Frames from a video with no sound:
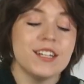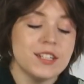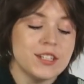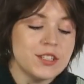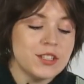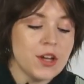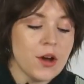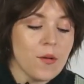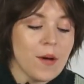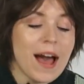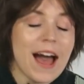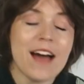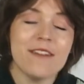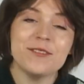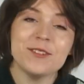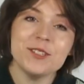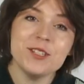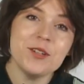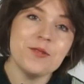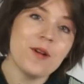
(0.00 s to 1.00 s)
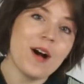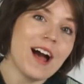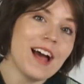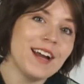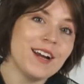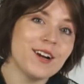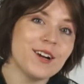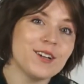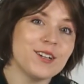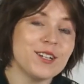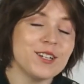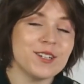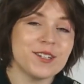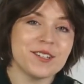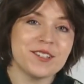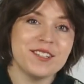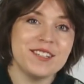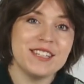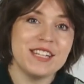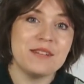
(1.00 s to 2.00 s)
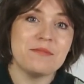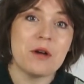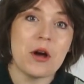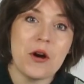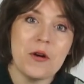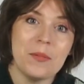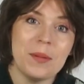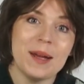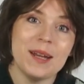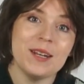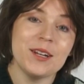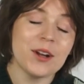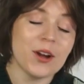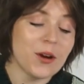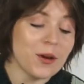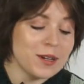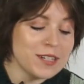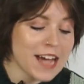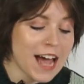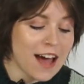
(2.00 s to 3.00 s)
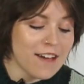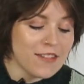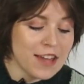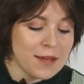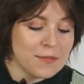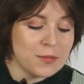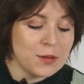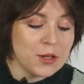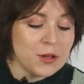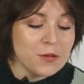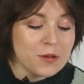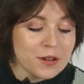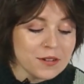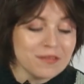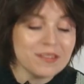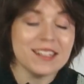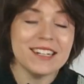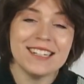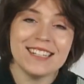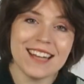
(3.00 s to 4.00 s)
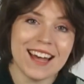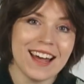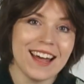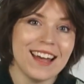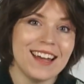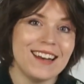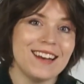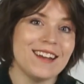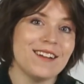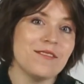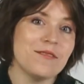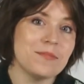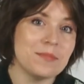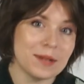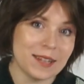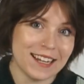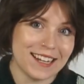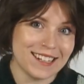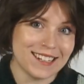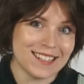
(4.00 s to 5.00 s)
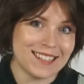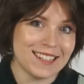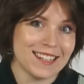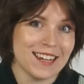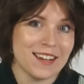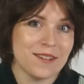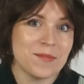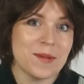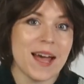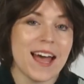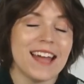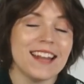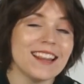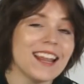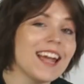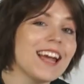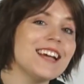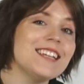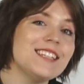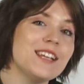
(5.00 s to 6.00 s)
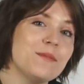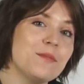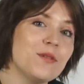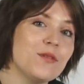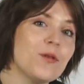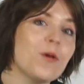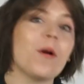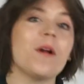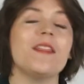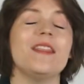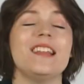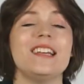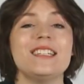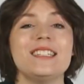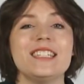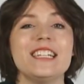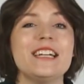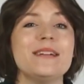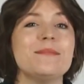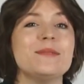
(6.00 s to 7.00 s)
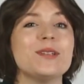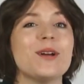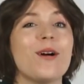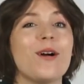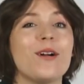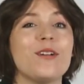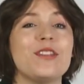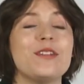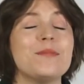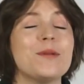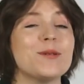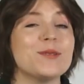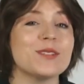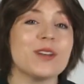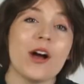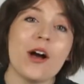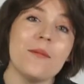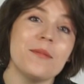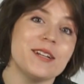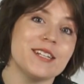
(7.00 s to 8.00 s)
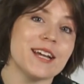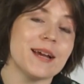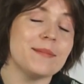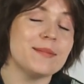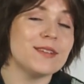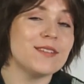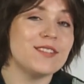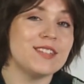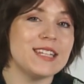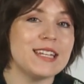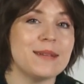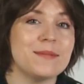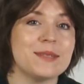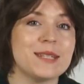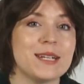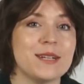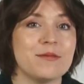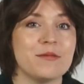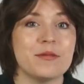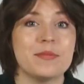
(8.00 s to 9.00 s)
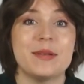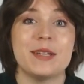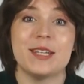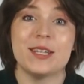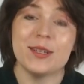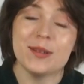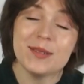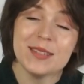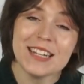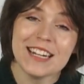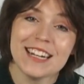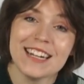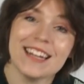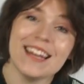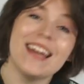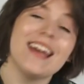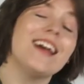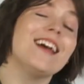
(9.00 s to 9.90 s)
So after you iron your seam open, you're going to have a beautifully done plain seam. And like I said before, these seams are the most common types of seams that you will be using